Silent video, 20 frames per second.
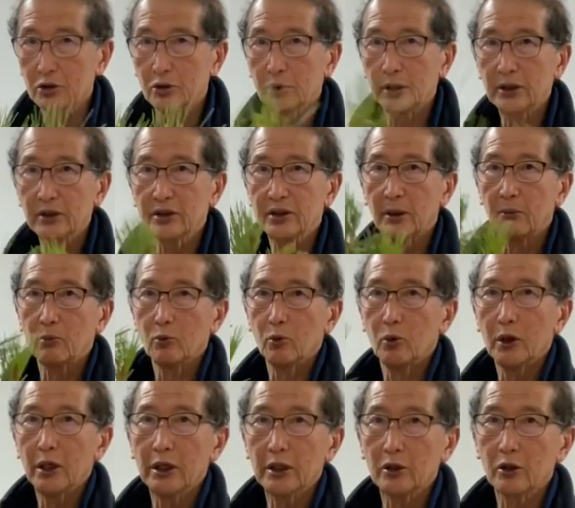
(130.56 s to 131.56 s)
doing some
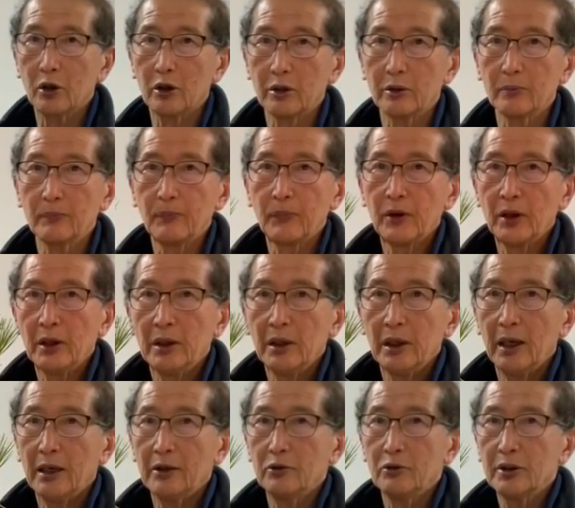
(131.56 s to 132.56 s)
work on.
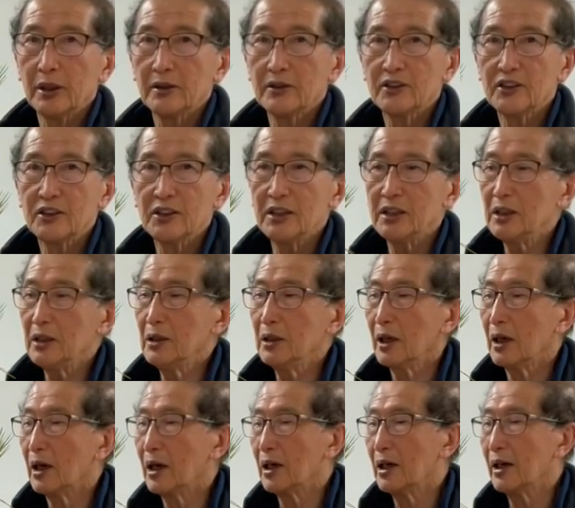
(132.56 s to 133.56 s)
And you can see
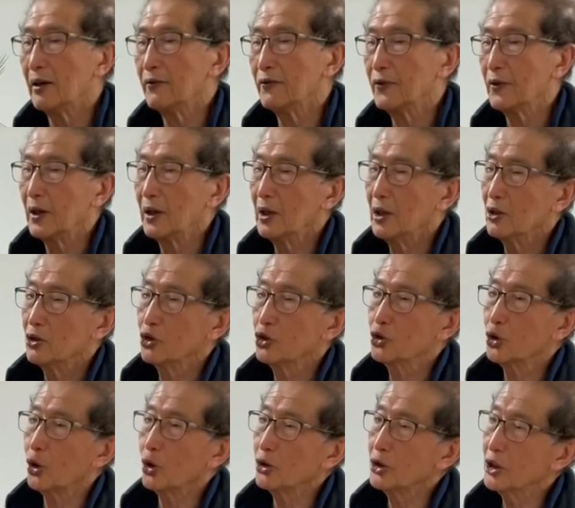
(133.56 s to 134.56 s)
I have
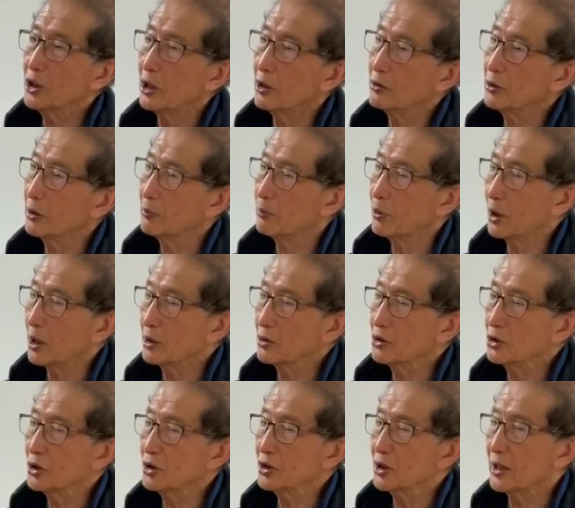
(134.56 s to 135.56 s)
sorted out the
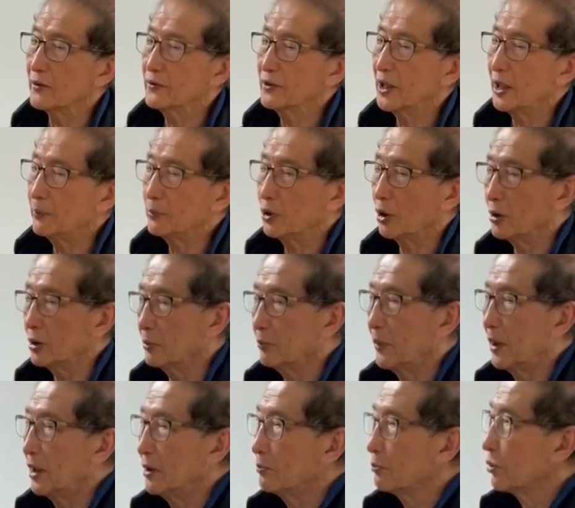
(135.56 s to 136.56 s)
branches. I've kept all the
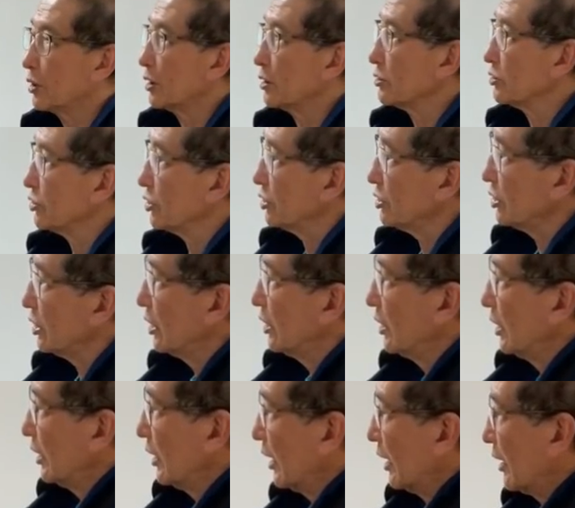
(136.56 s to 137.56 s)
main branches
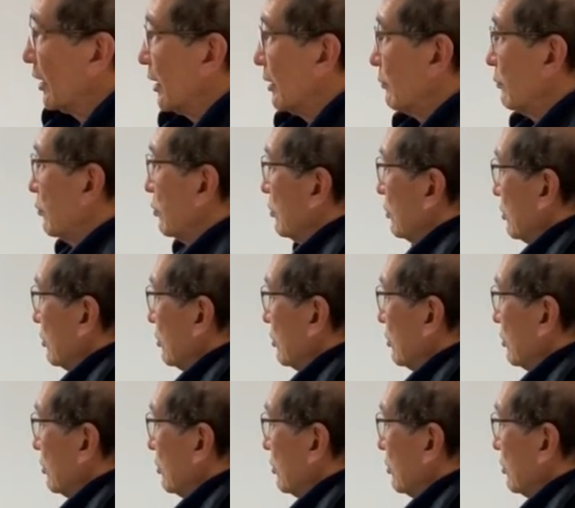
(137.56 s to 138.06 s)
and I'm